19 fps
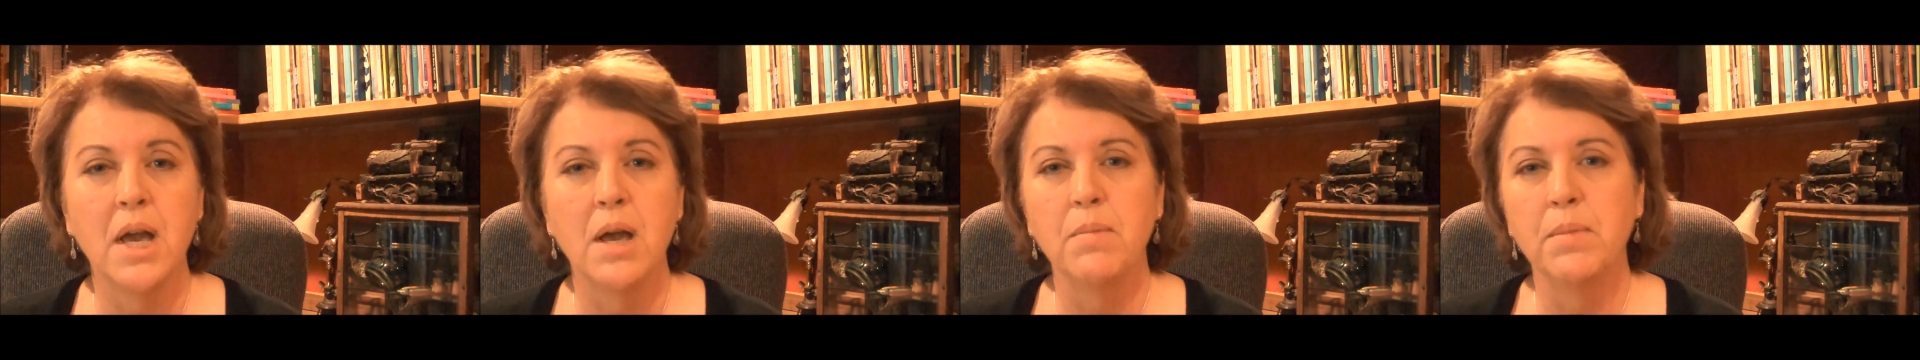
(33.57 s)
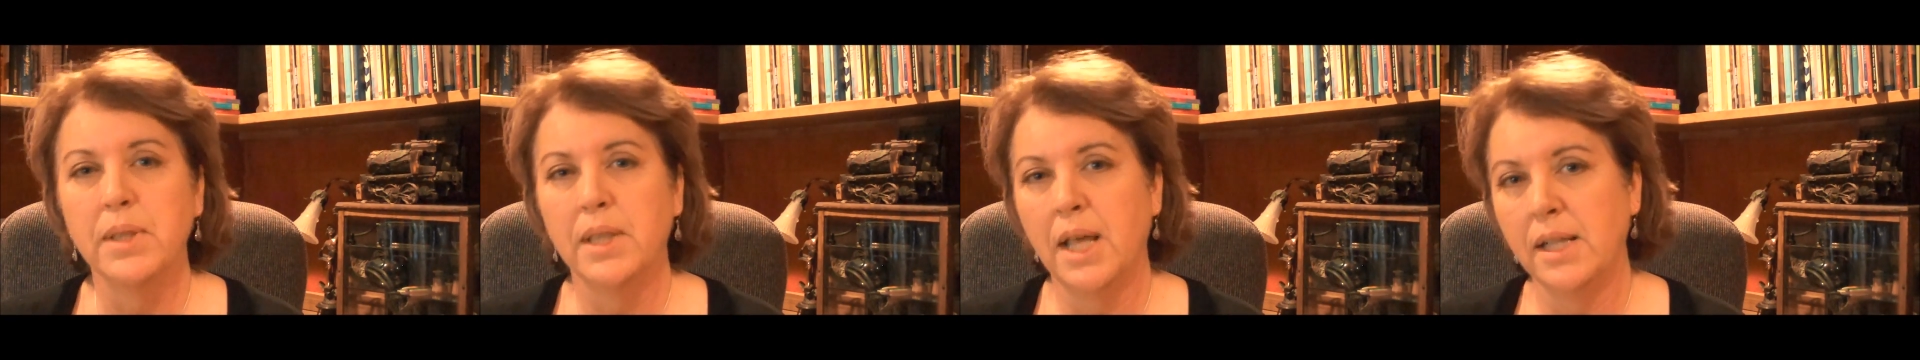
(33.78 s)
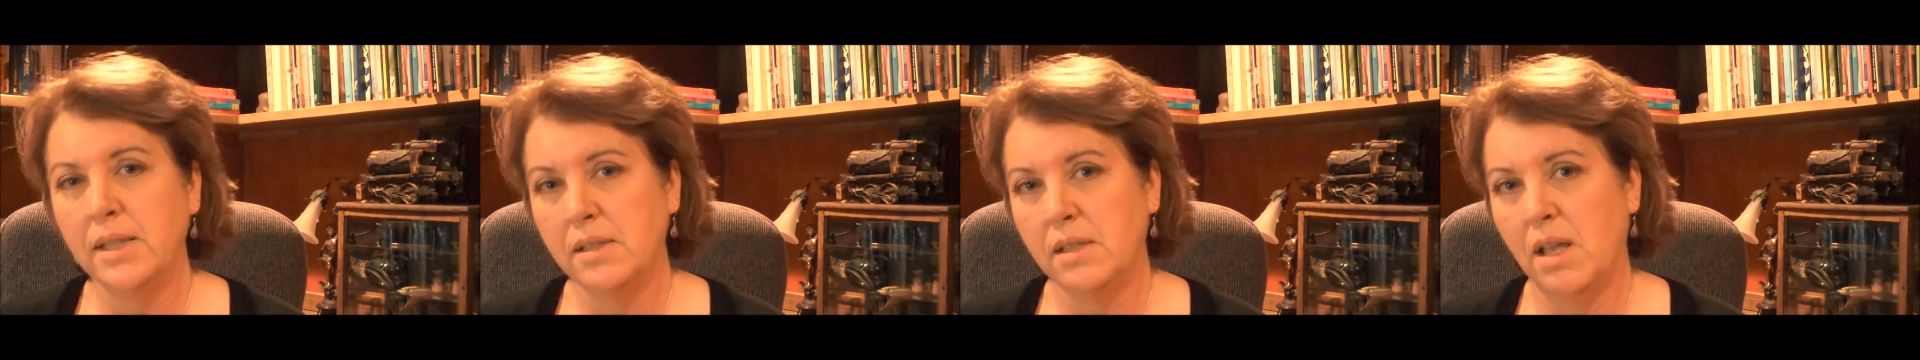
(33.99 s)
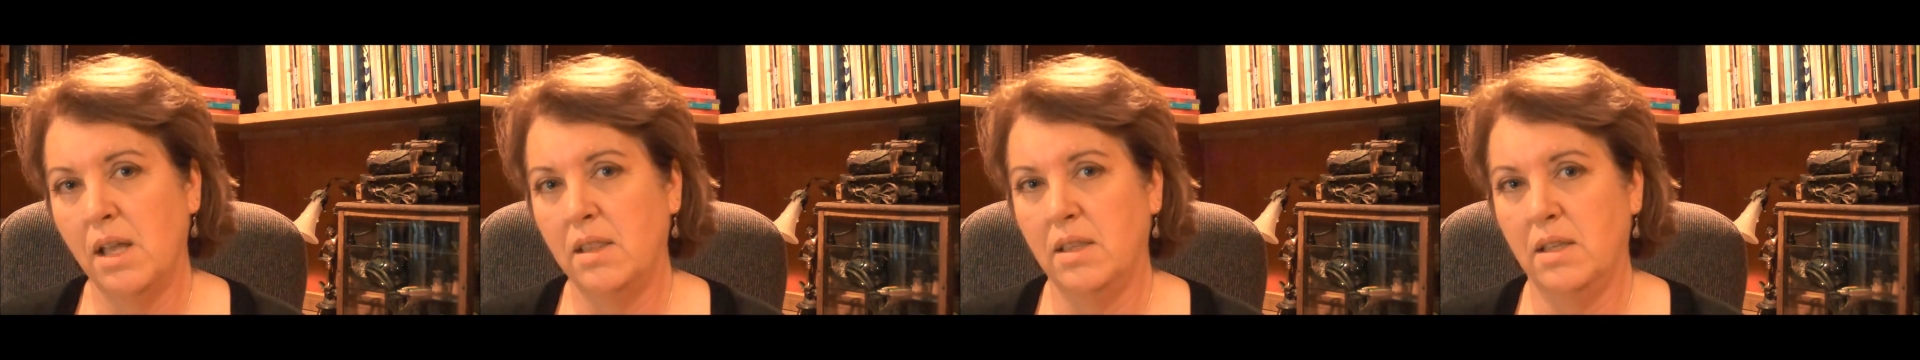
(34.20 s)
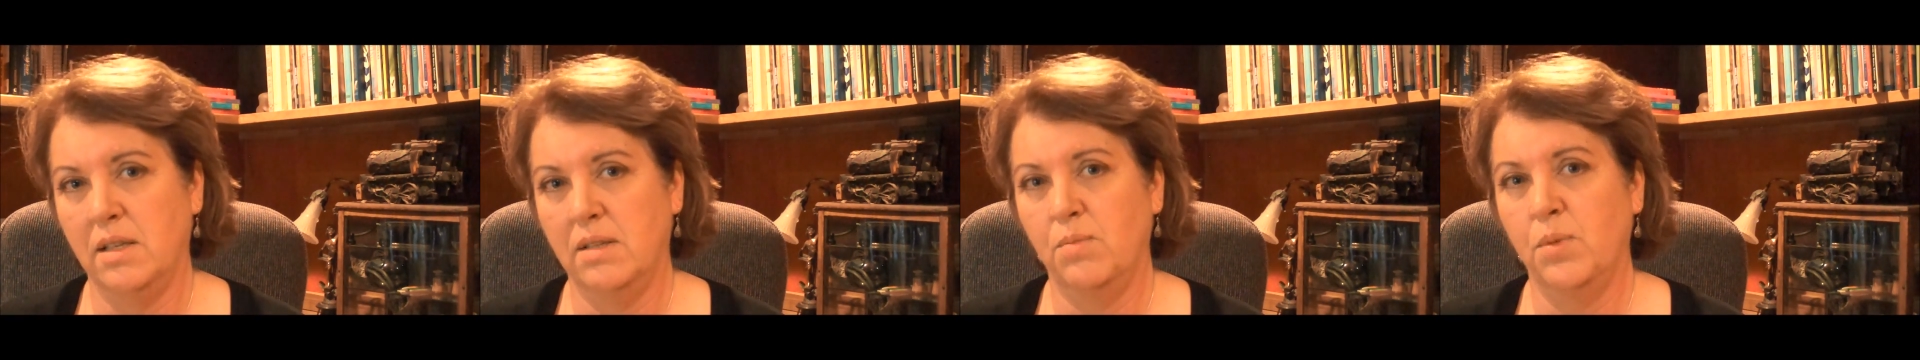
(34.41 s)
But that's
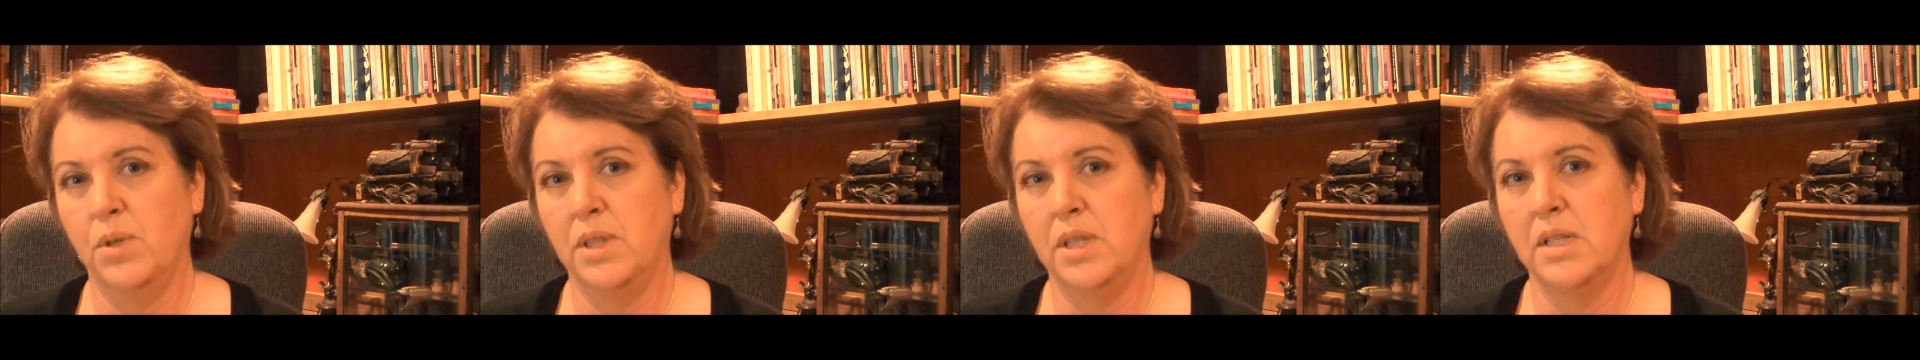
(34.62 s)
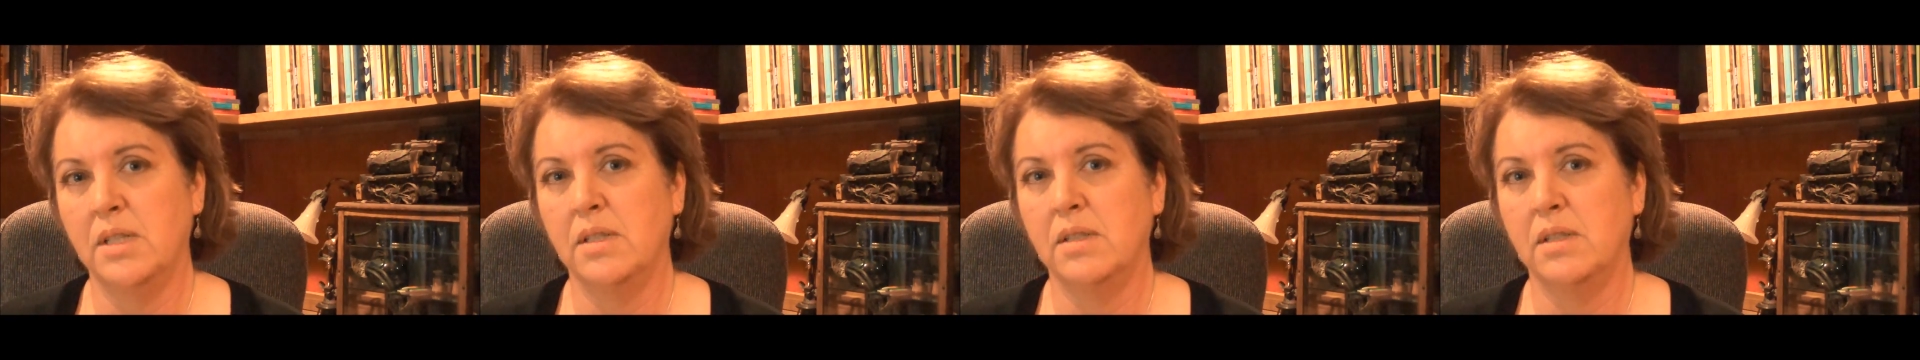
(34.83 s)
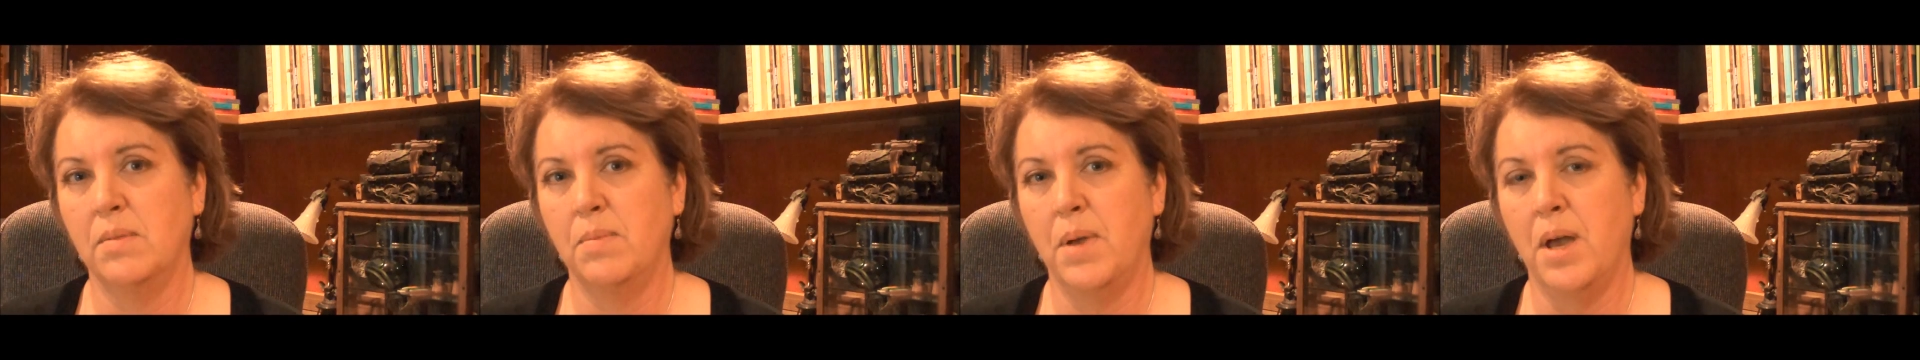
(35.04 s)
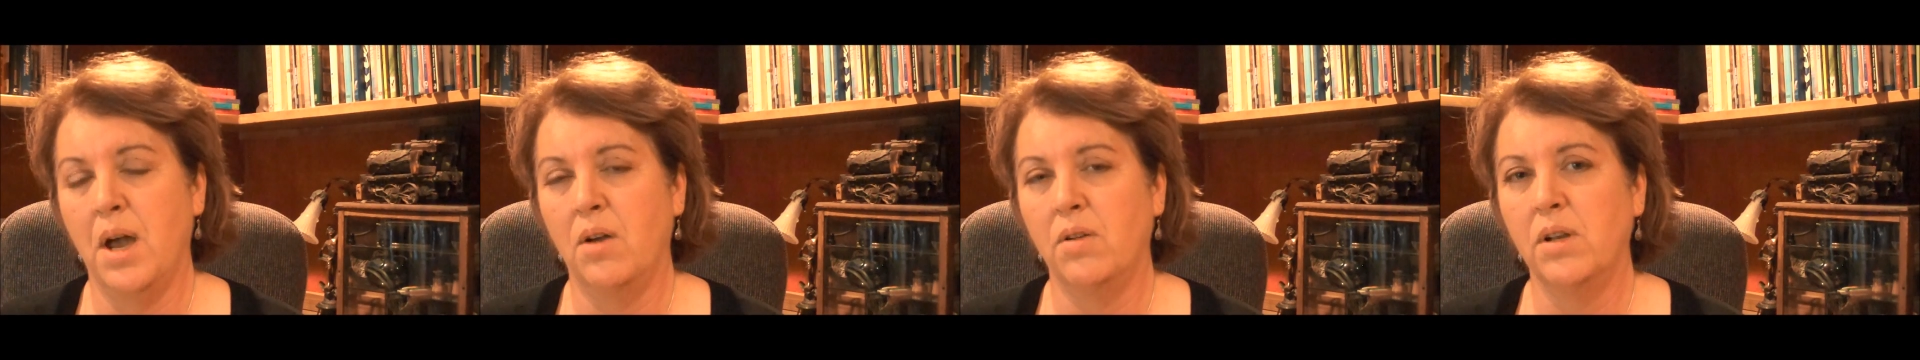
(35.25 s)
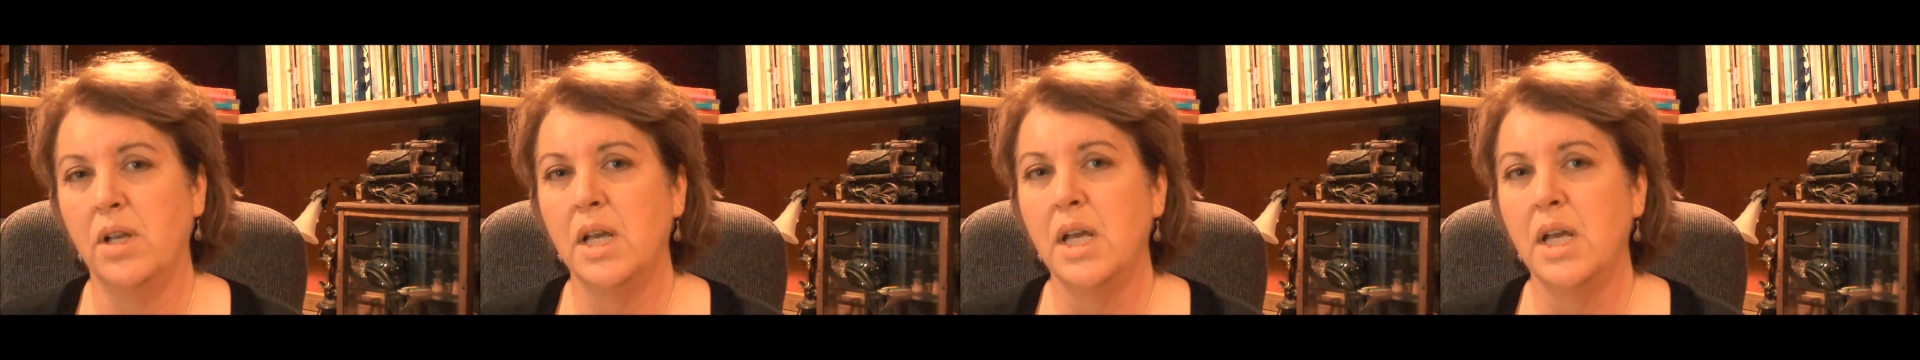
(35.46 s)
not what this is about.